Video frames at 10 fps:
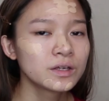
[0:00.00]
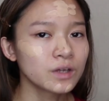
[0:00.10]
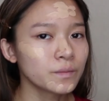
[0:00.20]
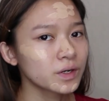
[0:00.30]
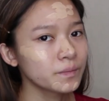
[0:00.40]

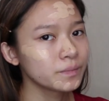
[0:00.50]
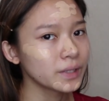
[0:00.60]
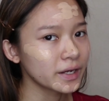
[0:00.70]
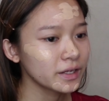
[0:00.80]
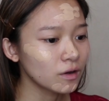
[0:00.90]
So I'm gonna
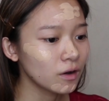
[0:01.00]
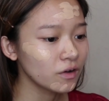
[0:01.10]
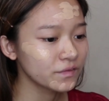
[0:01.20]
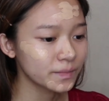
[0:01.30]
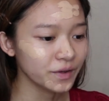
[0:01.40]
blend it
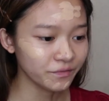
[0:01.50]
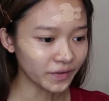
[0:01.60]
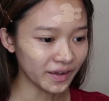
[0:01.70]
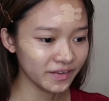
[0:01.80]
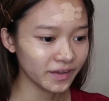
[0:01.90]
all over my
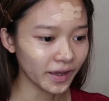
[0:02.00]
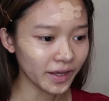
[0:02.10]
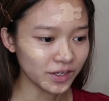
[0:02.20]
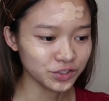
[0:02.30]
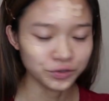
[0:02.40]
face
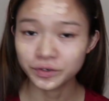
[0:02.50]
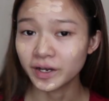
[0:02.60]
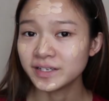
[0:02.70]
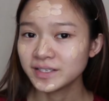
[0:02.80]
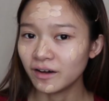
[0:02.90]
and show you
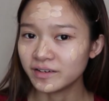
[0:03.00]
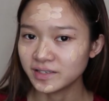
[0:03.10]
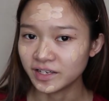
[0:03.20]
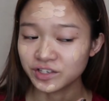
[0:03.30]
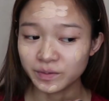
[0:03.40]
guys how
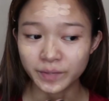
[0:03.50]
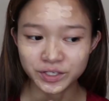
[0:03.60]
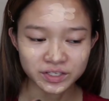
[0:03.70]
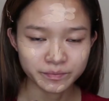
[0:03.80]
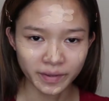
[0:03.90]
this actually
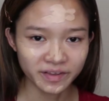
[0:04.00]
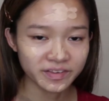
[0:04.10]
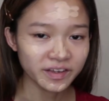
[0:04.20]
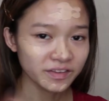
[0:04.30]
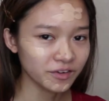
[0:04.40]
matches my skin